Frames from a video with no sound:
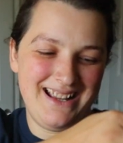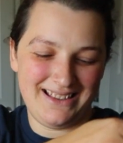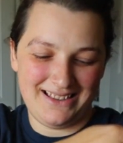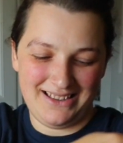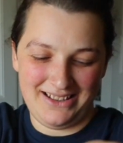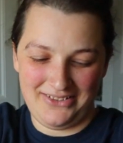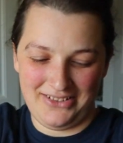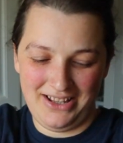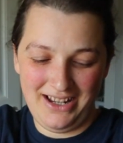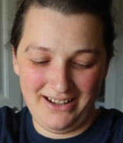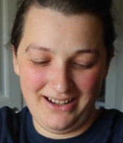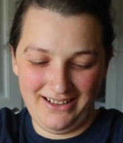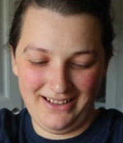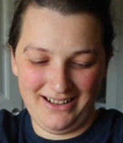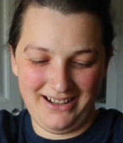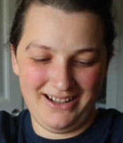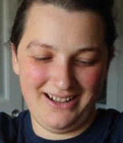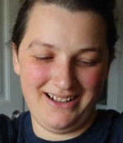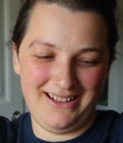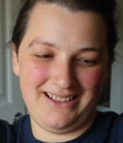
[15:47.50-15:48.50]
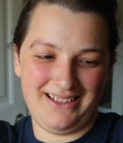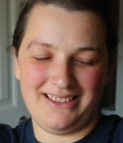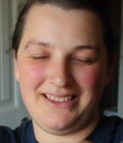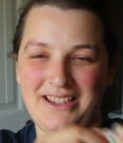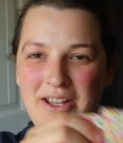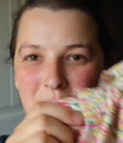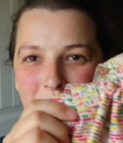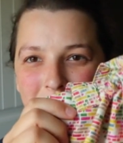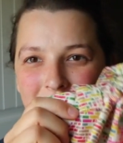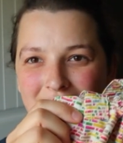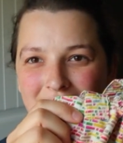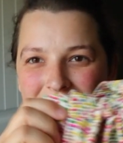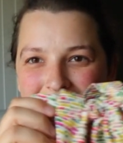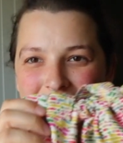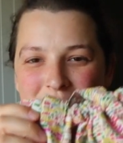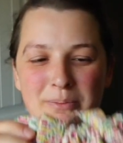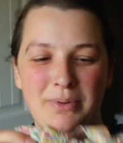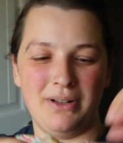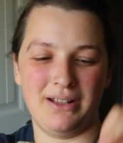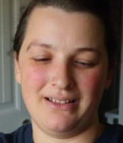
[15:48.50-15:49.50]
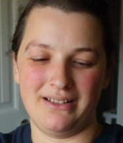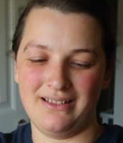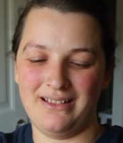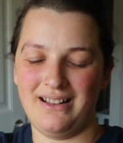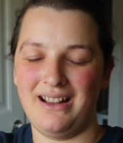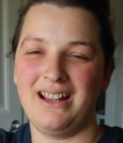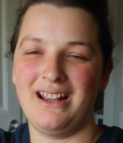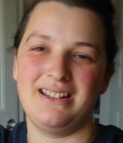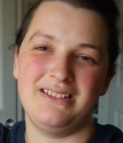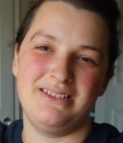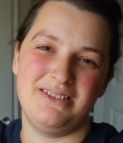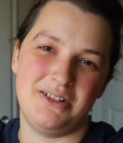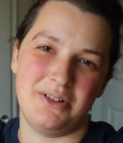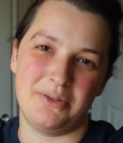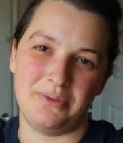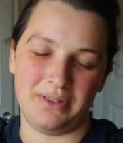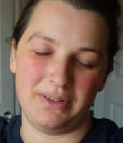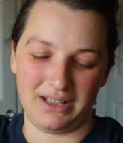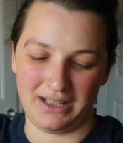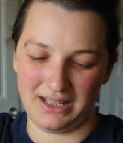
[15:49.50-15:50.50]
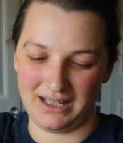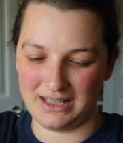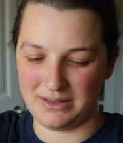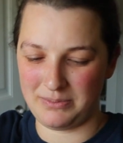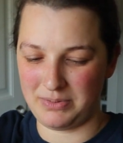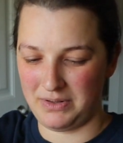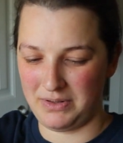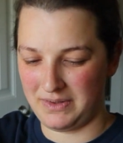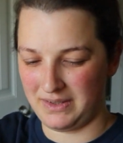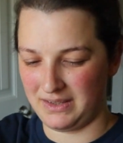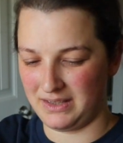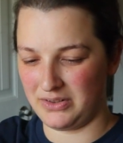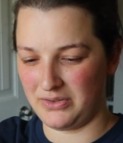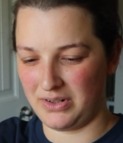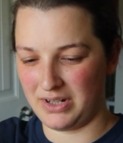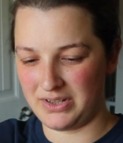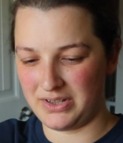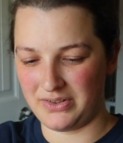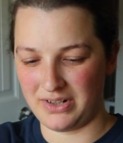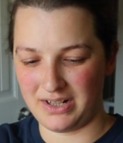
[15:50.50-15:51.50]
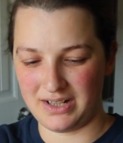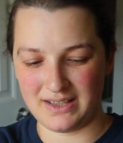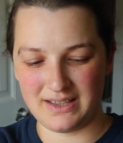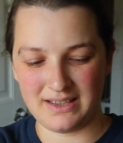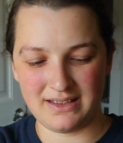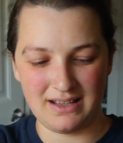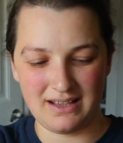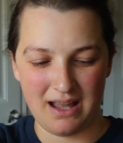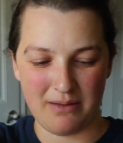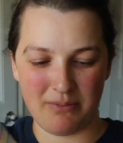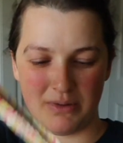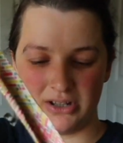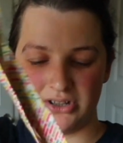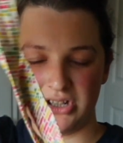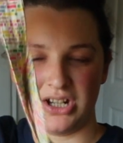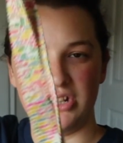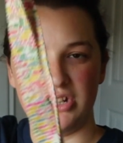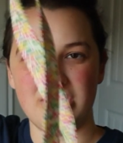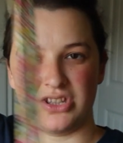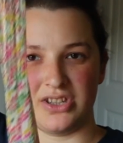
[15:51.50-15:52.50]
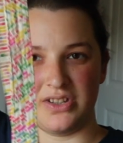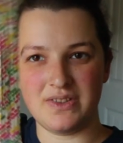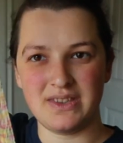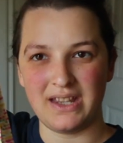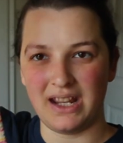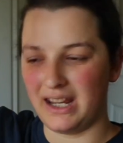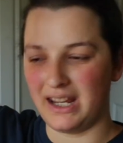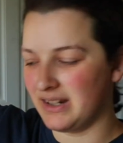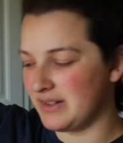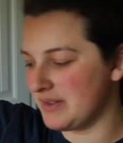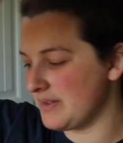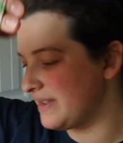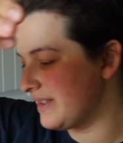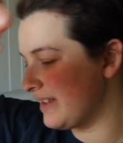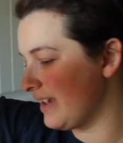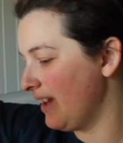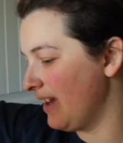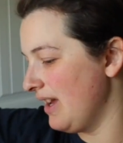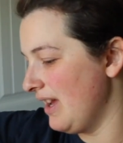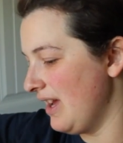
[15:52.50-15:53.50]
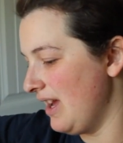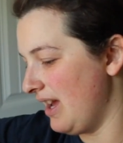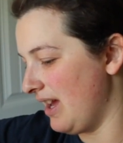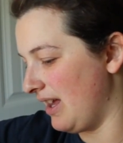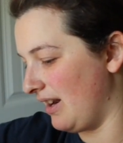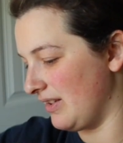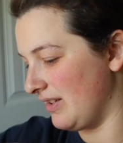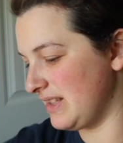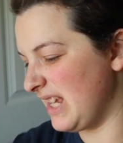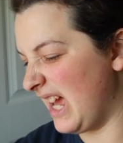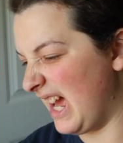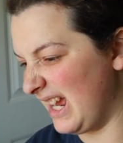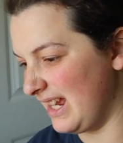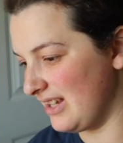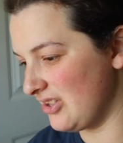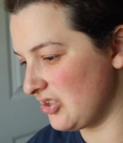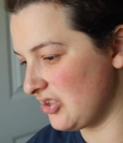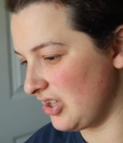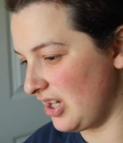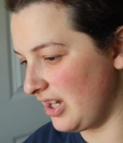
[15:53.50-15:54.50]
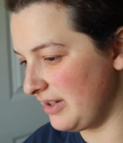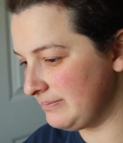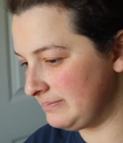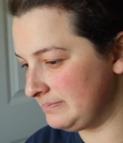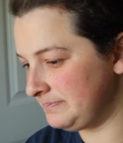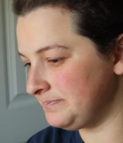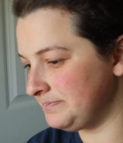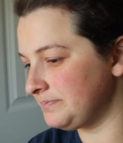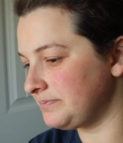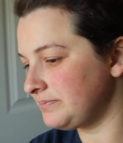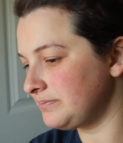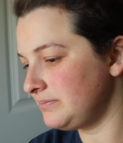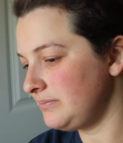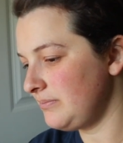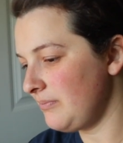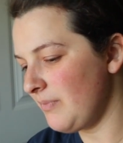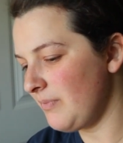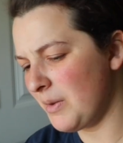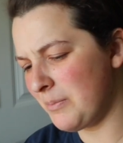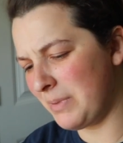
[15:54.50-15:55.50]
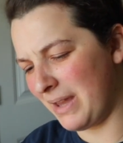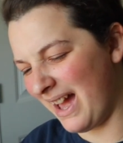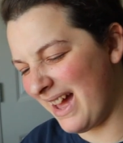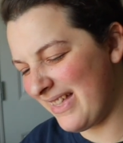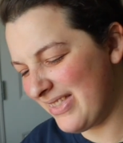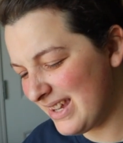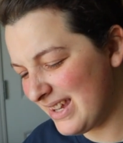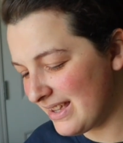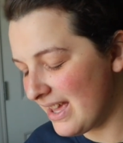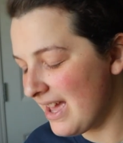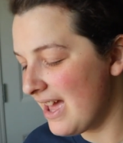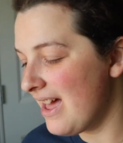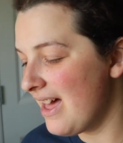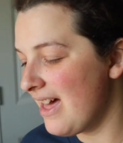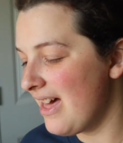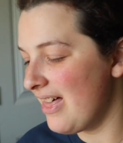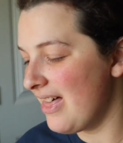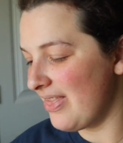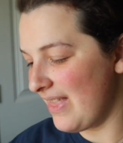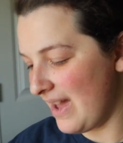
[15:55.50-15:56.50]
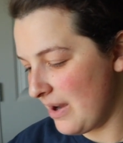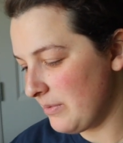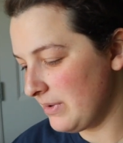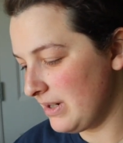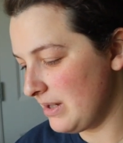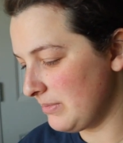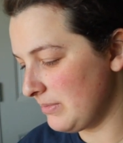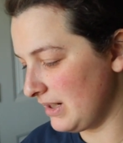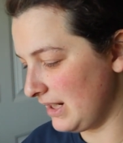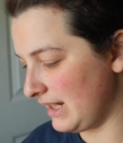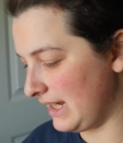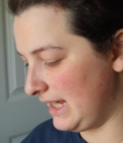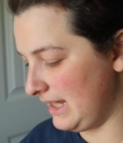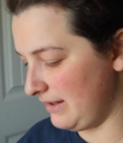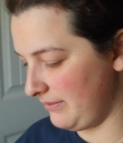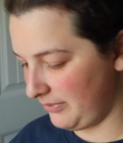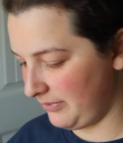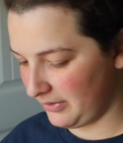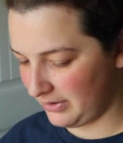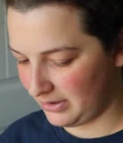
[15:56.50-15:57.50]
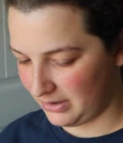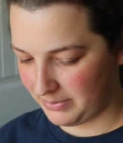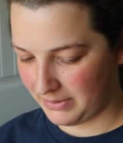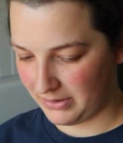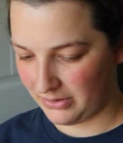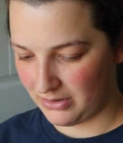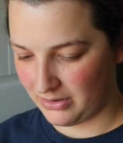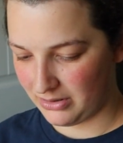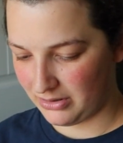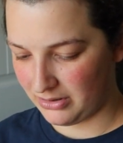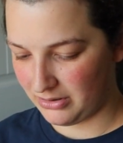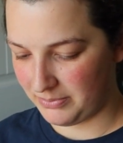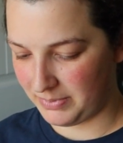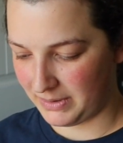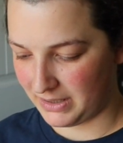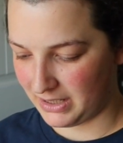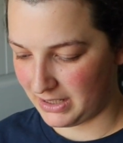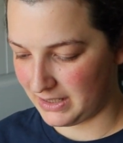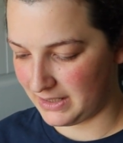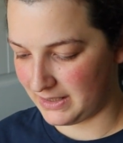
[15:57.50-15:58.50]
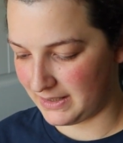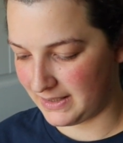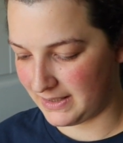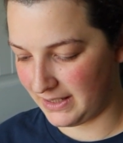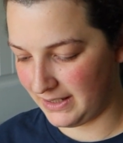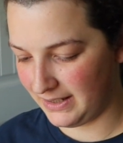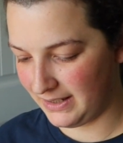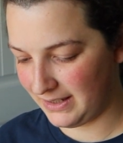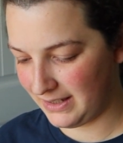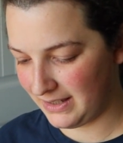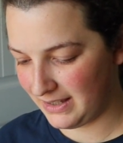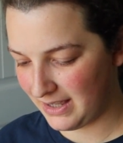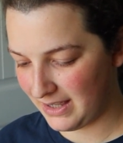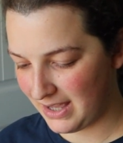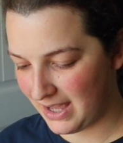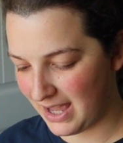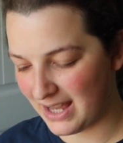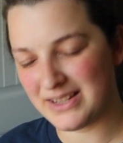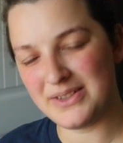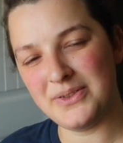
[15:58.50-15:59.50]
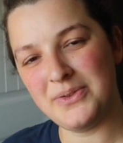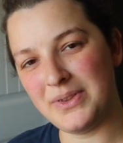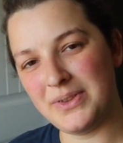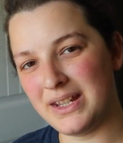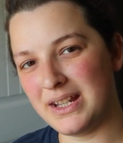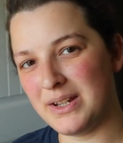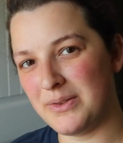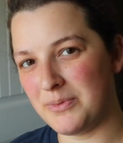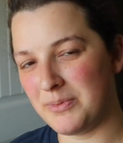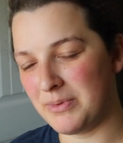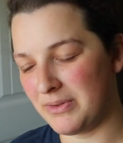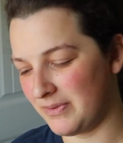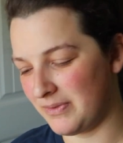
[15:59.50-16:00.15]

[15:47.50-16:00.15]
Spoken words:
they're there, they work, but I don't really end up using the drawstrings that much. I just use the handles and I'll tie it shut. But yeah, I think that one I'm going to keep for a little bit longer because I do think it would be